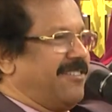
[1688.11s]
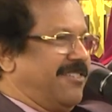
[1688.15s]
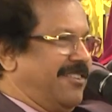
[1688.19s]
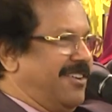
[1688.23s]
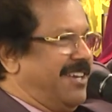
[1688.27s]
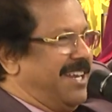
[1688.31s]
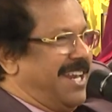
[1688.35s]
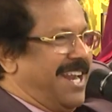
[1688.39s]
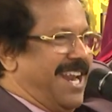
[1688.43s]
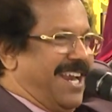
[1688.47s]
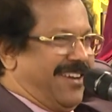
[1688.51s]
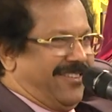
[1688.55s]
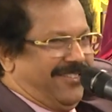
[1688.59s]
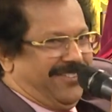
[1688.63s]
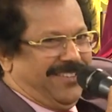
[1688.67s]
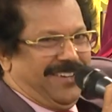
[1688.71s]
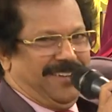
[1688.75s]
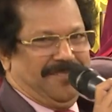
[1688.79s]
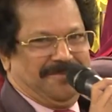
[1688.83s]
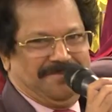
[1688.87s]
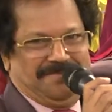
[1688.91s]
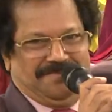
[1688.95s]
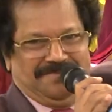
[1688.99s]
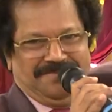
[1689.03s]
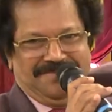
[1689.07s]
direction.
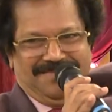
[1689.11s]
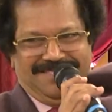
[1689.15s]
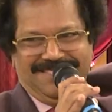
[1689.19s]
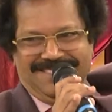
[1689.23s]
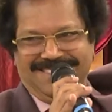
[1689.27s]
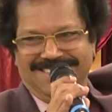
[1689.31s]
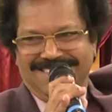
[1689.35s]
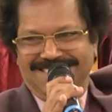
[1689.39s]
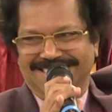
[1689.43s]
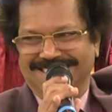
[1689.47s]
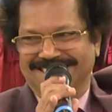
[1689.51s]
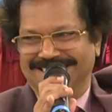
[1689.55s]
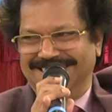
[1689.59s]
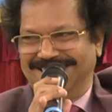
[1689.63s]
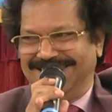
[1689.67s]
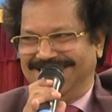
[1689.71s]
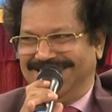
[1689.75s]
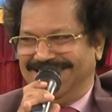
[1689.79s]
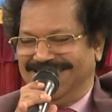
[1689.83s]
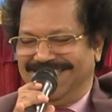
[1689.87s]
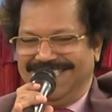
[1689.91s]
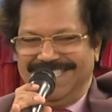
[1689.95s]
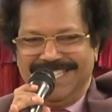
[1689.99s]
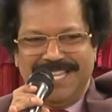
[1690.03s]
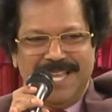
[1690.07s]

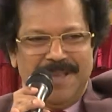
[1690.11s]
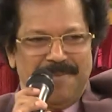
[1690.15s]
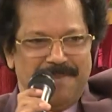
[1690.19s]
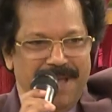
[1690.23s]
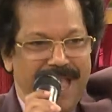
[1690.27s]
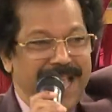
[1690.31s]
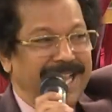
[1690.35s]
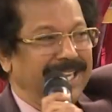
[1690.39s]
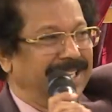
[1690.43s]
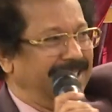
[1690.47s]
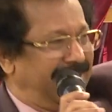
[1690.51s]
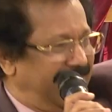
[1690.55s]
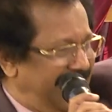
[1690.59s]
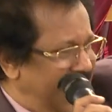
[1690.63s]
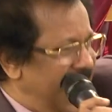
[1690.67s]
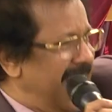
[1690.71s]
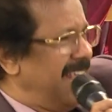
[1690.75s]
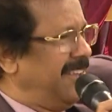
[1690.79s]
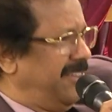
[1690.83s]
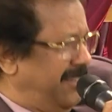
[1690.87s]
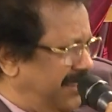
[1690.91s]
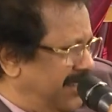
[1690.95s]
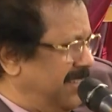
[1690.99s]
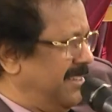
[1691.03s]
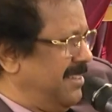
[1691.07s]
Amen?
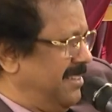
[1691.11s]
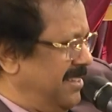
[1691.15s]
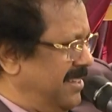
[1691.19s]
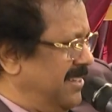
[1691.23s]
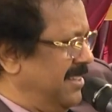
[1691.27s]
Yes.